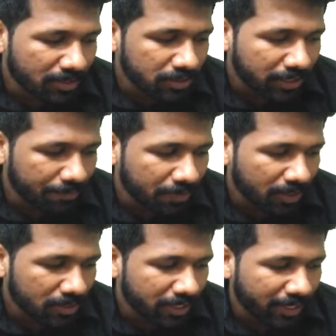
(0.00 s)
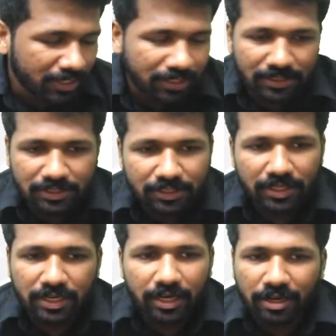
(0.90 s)
This chapter is like
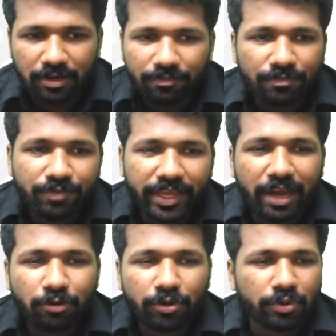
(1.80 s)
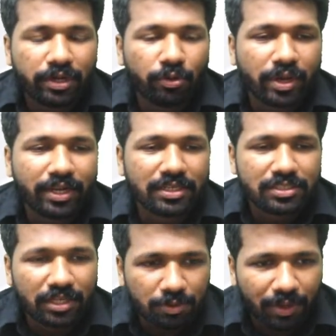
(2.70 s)
we have to look at the
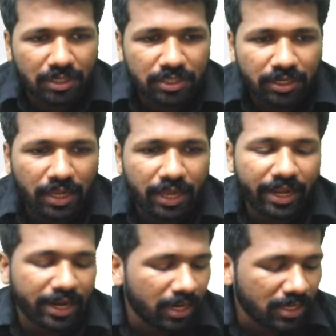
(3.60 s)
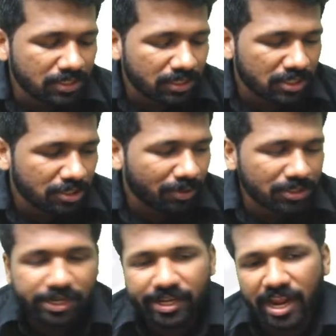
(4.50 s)
situation and analyze the
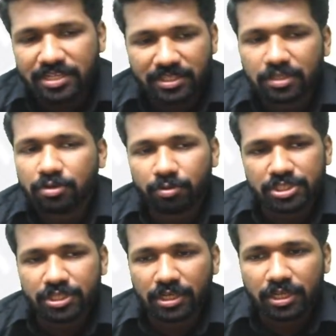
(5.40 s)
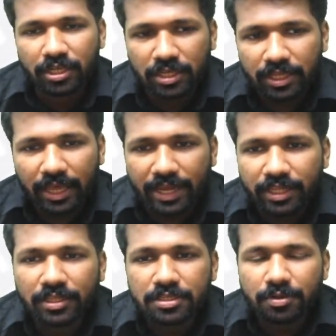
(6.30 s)
situation and answer the question. And
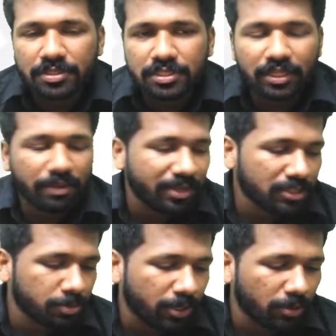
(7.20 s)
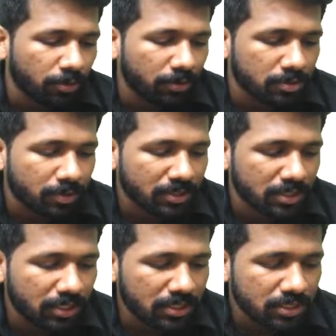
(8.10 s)
in this question, the best way to do this
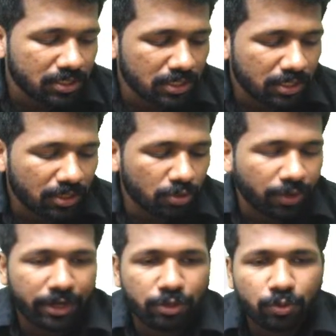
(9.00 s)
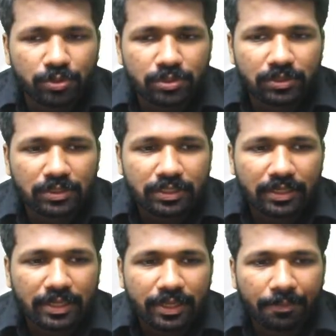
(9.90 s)
question is you can use
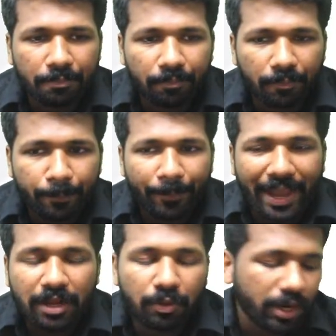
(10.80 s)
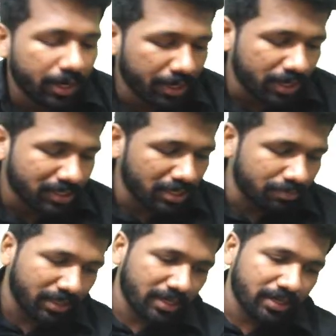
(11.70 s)
backward induction
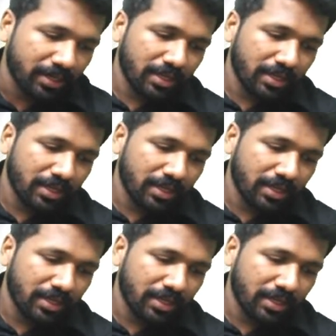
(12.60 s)
method.